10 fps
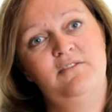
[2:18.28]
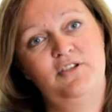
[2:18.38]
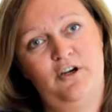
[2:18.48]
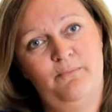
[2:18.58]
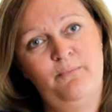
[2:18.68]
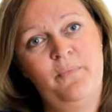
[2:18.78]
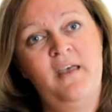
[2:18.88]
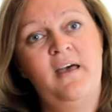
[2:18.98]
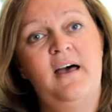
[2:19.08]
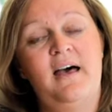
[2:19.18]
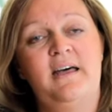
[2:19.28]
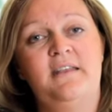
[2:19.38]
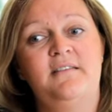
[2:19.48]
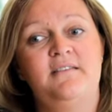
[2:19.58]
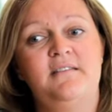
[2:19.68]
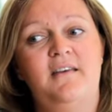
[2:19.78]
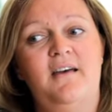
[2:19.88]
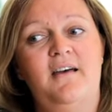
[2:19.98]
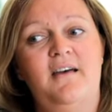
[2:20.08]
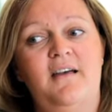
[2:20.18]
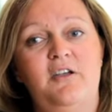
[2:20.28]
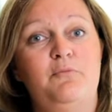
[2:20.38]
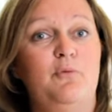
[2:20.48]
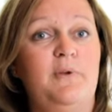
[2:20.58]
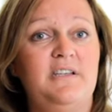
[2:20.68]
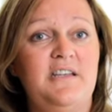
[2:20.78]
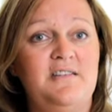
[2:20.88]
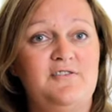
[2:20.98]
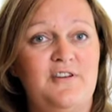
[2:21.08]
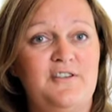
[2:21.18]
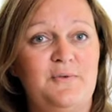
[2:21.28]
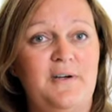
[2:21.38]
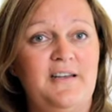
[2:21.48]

Tom, and it put me at ease straight away.